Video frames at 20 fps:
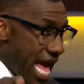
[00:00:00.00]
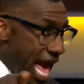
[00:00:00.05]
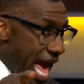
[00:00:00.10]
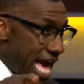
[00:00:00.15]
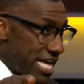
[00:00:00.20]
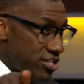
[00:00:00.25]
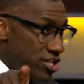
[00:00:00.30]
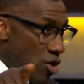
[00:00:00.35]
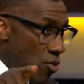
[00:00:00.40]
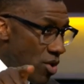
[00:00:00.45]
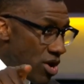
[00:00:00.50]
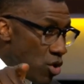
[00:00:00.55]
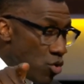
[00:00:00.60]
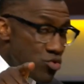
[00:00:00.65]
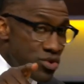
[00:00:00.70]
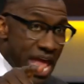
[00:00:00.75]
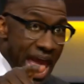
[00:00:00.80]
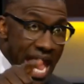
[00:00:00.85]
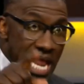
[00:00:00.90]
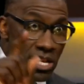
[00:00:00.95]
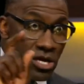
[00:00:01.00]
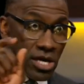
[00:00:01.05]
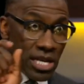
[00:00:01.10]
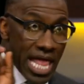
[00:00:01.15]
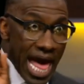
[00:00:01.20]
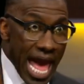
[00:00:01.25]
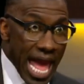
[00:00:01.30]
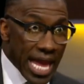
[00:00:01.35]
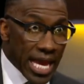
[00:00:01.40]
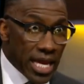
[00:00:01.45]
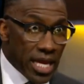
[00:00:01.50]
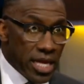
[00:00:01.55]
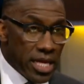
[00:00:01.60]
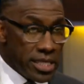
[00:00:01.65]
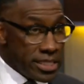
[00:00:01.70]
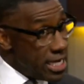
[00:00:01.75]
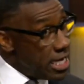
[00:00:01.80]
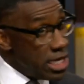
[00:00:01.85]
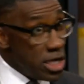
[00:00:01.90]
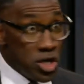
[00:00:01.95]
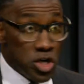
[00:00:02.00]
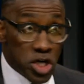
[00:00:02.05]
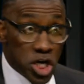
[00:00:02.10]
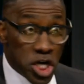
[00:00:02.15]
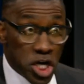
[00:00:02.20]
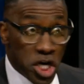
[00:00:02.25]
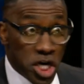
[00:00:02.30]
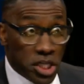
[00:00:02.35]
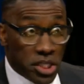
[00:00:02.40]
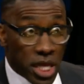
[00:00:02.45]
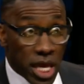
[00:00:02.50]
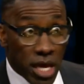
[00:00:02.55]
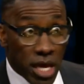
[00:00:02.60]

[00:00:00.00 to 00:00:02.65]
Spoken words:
I saw what old Dak looked like. It looked good, Skip.